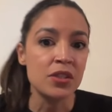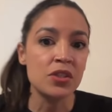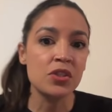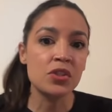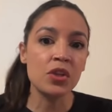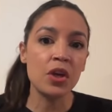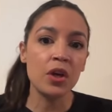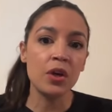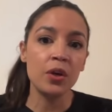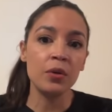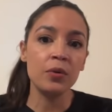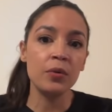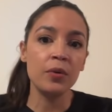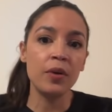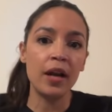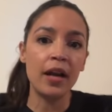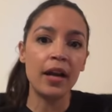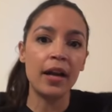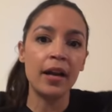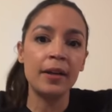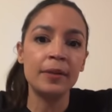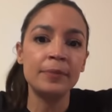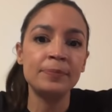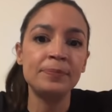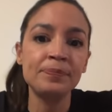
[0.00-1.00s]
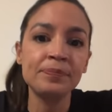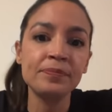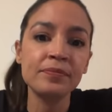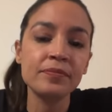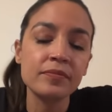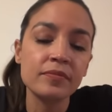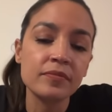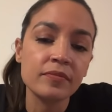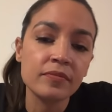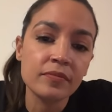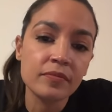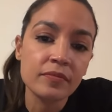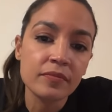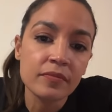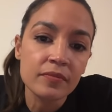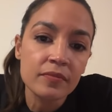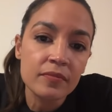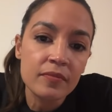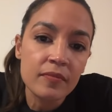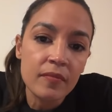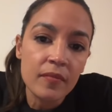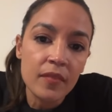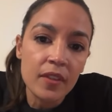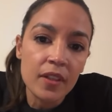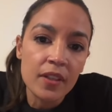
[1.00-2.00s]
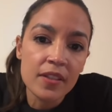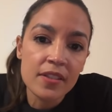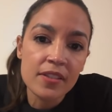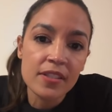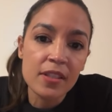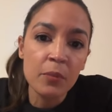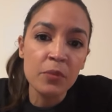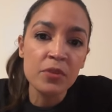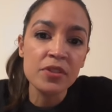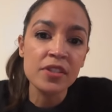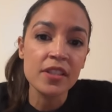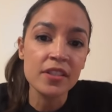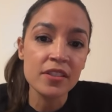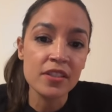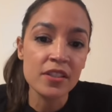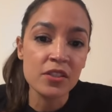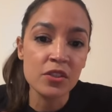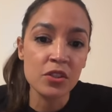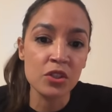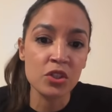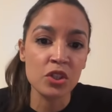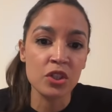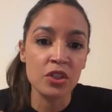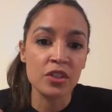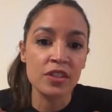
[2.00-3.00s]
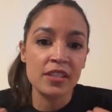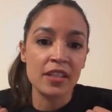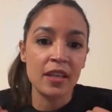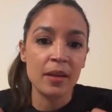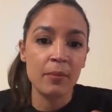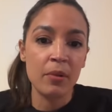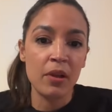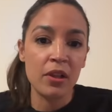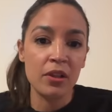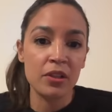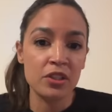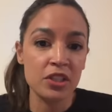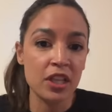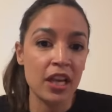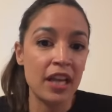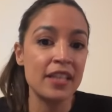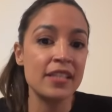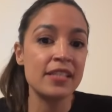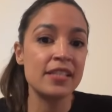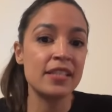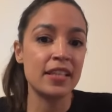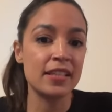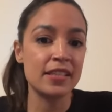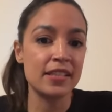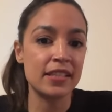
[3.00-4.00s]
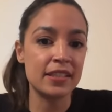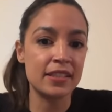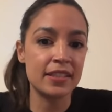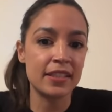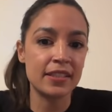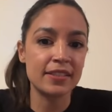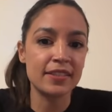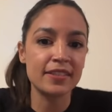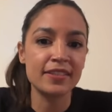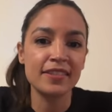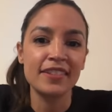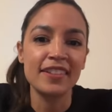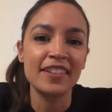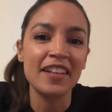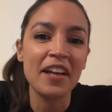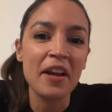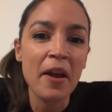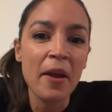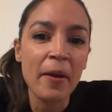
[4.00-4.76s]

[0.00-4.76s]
So someone says, does the shirt say abolish ICE? Yes, it does.